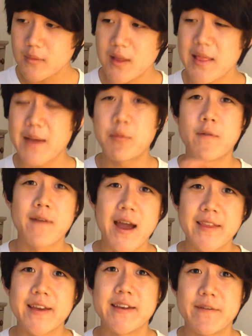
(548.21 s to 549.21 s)
like
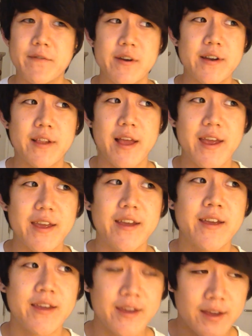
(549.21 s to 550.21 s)
provide like different
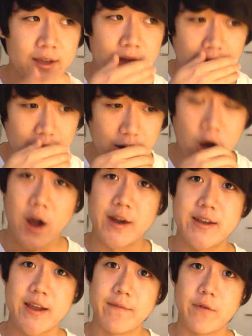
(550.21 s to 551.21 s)

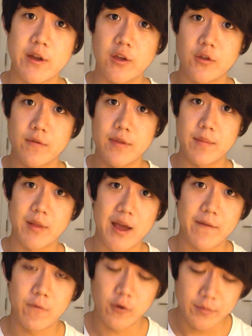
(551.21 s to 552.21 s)
content for each of the
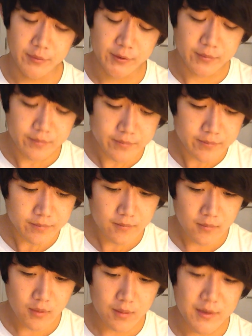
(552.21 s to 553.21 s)
platforms,
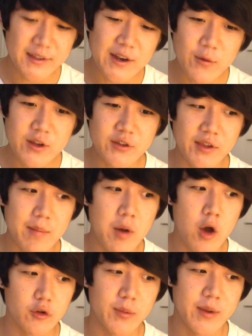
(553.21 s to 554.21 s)
because I don't want to just like
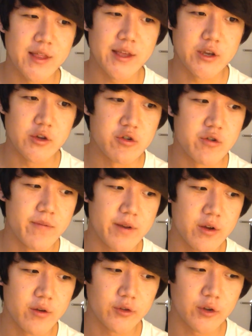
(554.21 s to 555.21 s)
post my YouTube
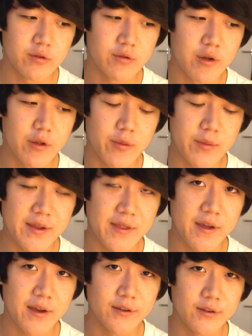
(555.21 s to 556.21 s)
videos on all the
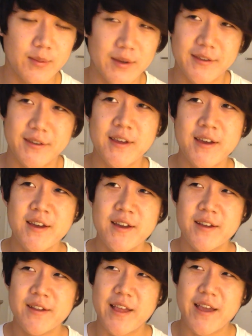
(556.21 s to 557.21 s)
things,
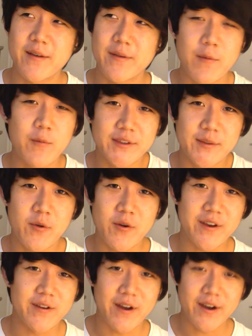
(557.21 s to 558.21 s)
because then what's the
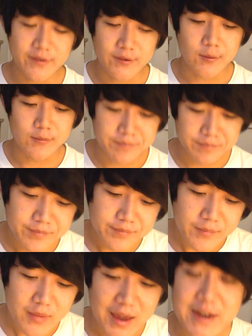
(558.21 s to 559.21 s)
point, right? So
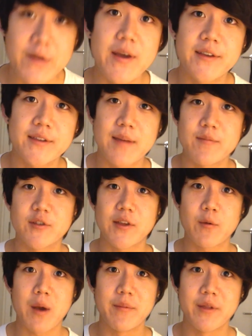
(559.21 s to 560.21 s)
anyways, I'm just
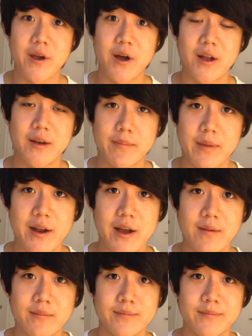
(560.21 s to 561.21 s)
rambling on, but
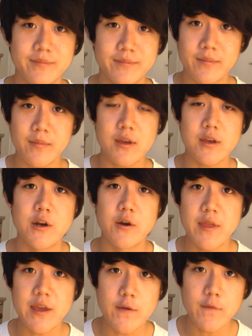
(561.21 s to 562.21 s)
you know,
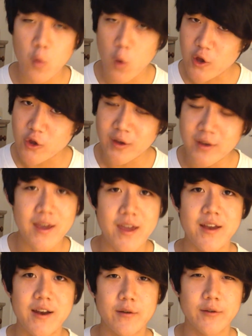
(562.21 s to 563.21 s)
thank you for watching
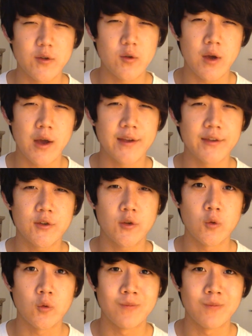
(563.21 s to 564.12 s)
and I'll see you guys soon.